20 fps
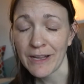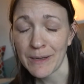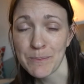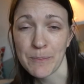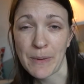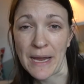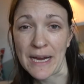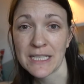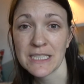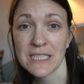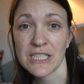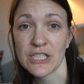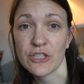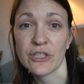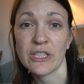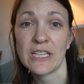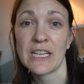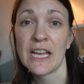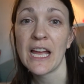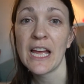
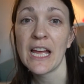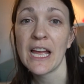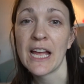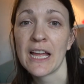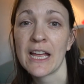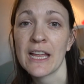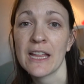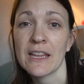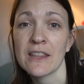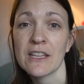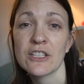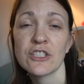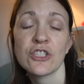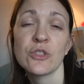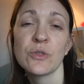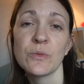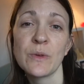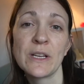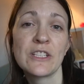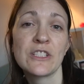bacteria. And the
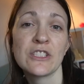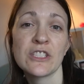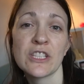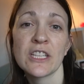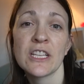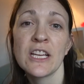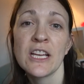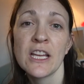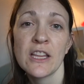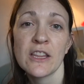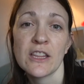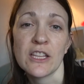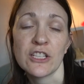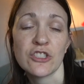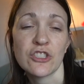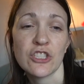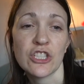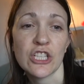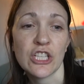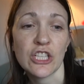2 ways that
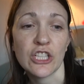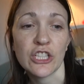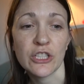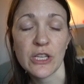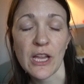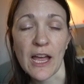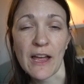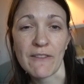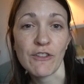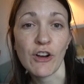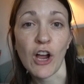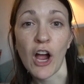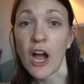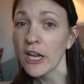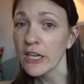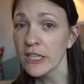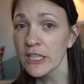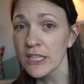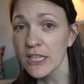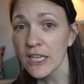she could have
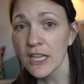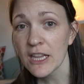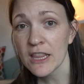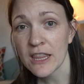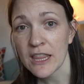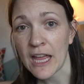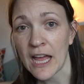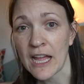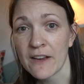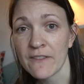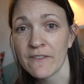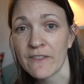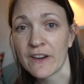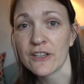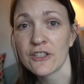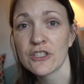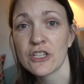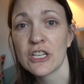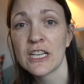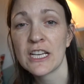gotten that
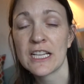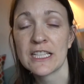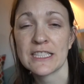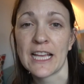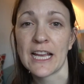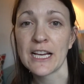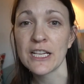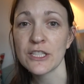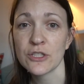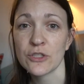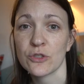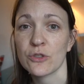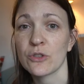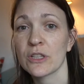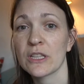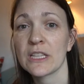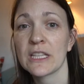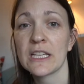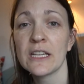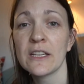infection is
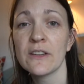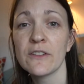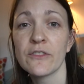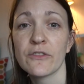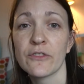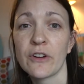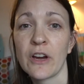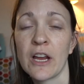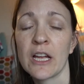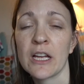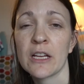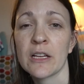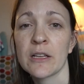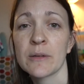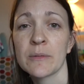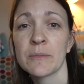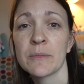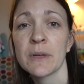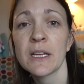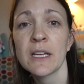externally
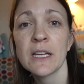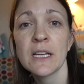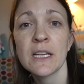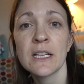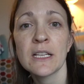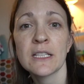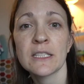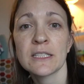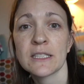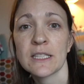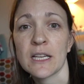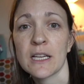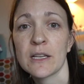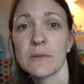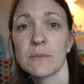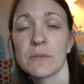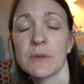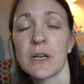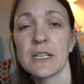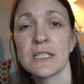from
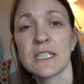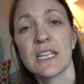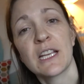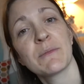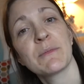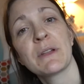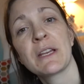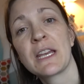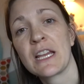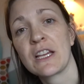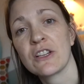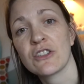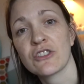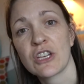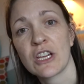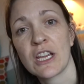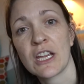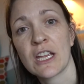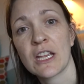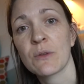some
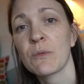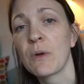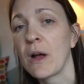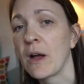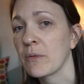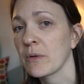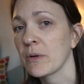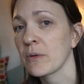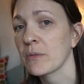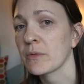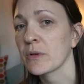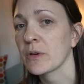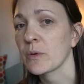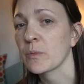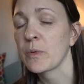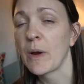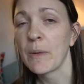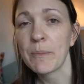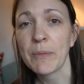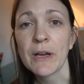contamination while we were
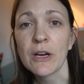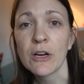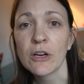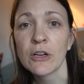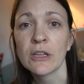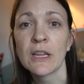prepping her